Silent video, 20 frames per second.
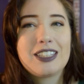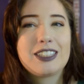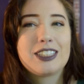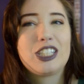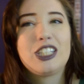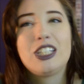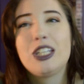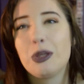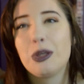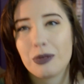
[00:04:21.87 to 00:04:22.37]

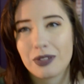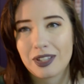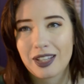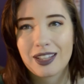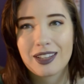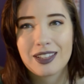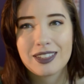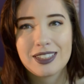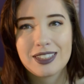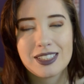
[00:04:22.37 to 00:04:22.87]
cute.
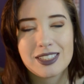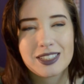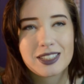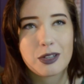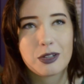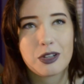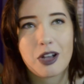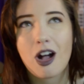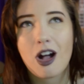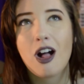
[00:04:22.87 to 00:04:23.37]
Like, this is
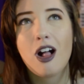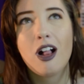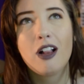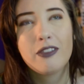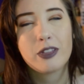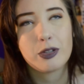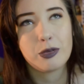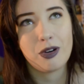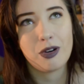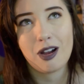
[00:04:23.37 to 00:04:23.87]
all
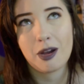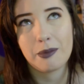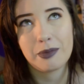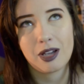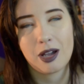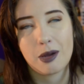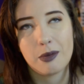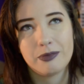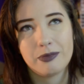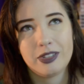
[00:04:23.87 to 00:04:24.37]
the
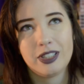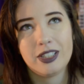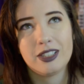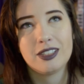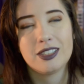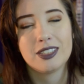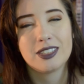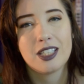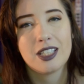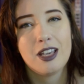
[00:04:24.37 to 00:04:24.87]
rom-com
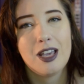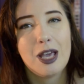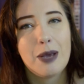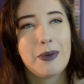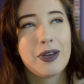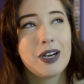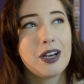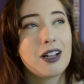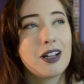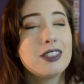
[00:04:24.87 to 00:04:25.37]
feels,
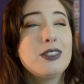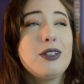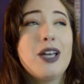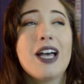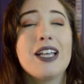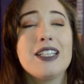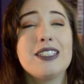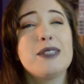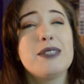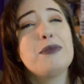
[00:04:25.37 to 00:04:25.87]
but it also
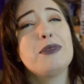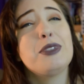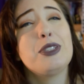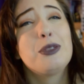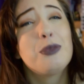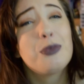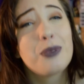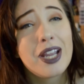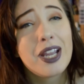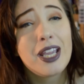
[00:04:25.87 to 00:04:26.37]
has some
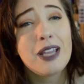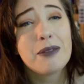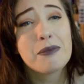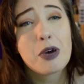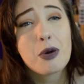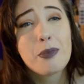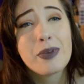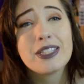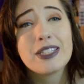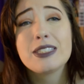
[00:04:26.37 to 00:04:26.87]
great
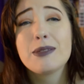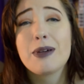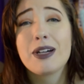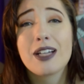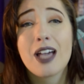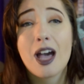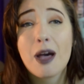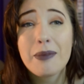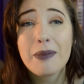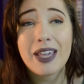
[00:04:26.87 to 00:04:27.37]
moments about
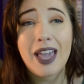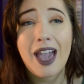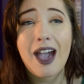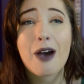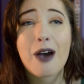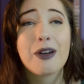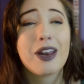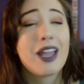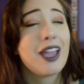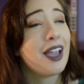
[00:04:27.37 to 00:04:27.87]
coming
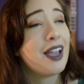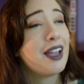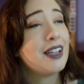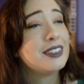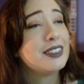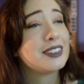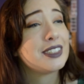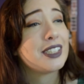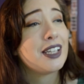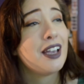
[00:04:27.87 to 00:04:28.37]
out
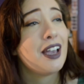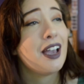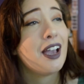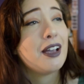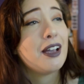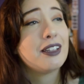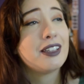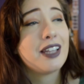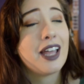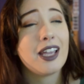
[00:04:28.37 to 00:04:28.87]
and
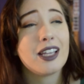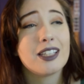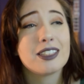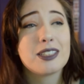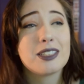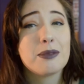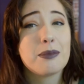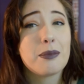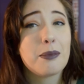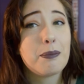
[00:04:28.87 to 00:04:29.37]
like
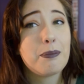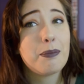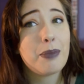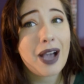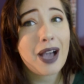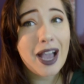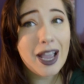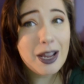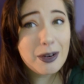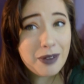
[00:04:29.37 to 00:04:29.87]
some
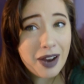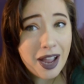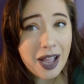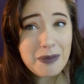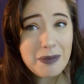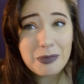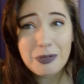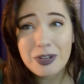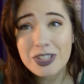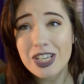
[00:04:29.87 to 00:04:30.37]
bi
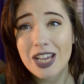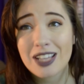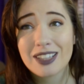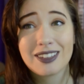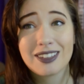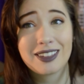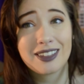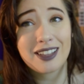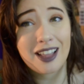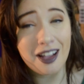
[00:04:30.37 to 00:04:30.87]
rep, which I
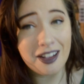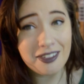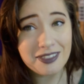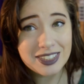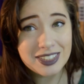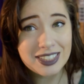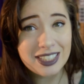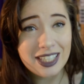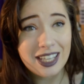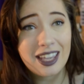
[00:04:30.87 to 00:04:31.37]
love
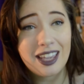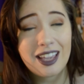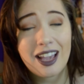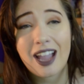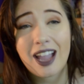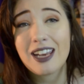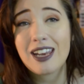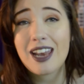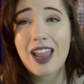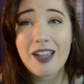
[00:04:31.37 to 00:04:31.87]
seeing.
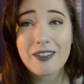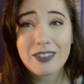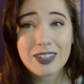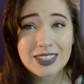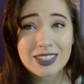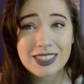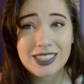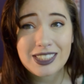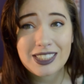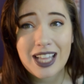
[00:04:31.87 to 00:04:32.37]
I never
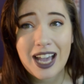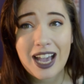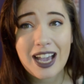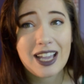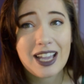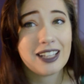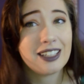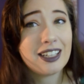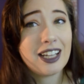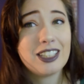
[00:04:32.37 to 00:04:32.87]
see
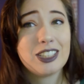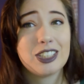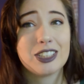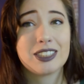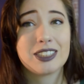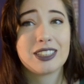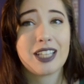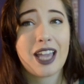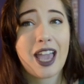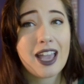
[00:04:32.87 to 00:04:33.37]
that, and I
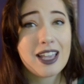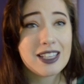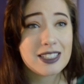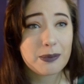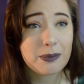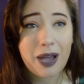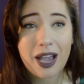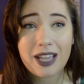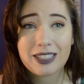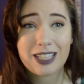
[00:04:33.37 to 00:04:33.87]
just, as a
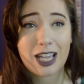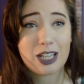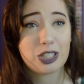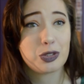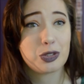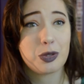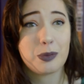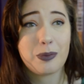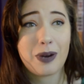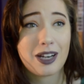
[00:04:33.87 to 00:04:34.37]

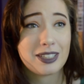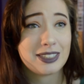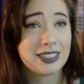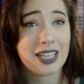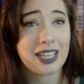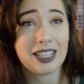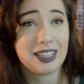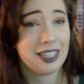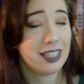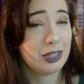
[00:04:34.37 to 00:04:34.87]
bisexual person,
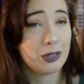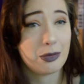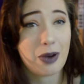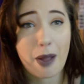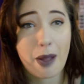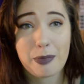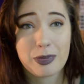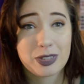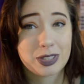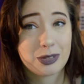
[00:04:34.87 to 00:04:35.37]
I think the
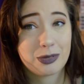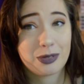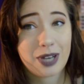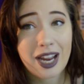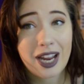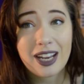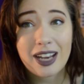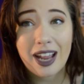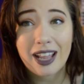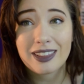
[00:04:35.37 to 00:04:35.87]
rep was
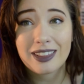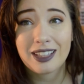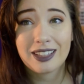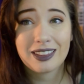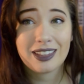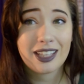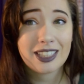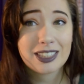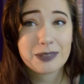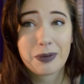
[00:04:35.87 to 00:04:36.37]
great. I think
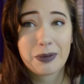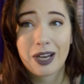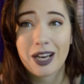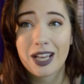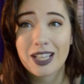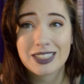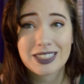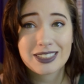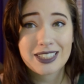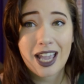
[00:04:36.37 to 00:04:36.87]
the
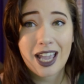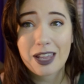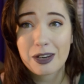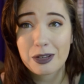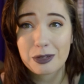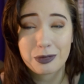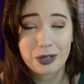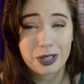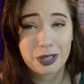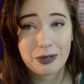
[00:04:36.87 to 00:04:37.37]
experience is
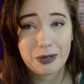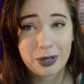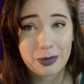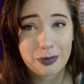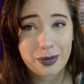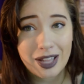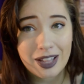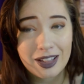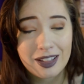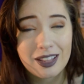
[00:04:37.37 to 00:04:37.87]
handled really, really
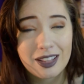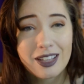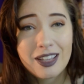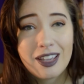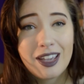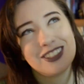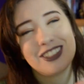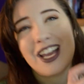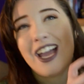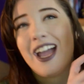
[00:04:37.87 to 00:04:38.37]
well.
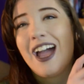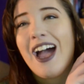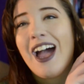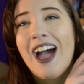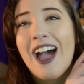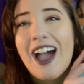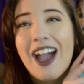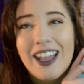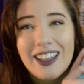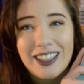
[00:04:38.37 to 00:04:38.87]
I
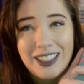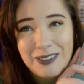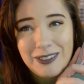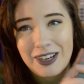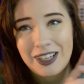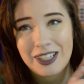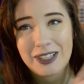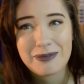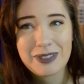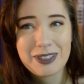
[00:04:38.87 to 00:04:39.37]
highly
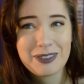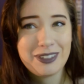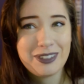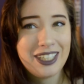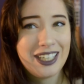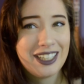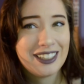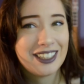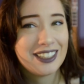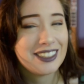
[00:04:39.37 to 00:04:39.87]
recommend
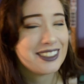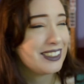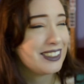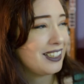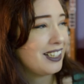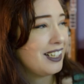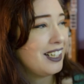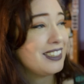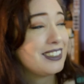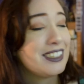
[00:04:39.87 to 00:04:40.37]
reading this
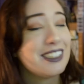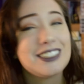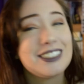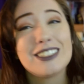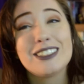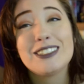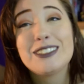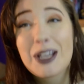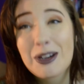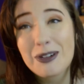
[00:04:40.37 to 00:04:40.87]
series. It's
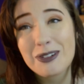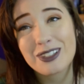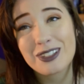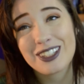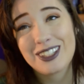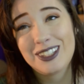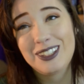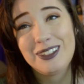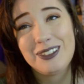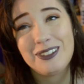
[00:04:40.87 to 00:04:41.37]
so
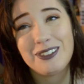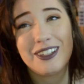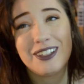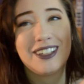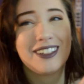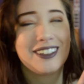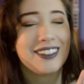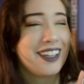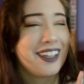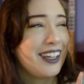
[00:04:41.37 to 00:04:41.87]
cute,
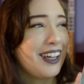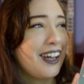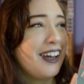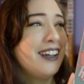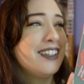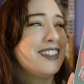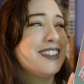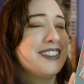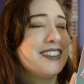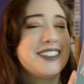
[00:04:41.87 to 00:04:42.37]
and like,
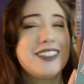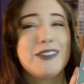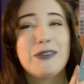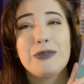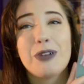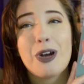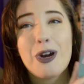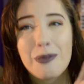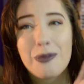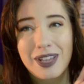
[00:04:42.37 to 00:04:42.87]
just the
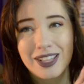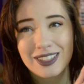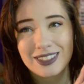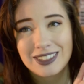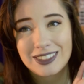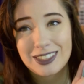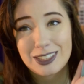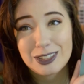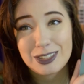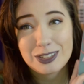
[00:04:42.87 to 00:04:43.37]

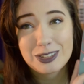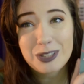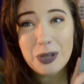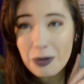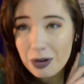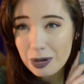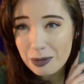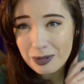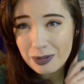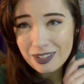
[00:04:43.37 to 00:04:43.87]
romance is
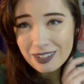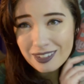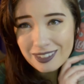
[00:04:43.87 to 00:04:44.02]
adorable.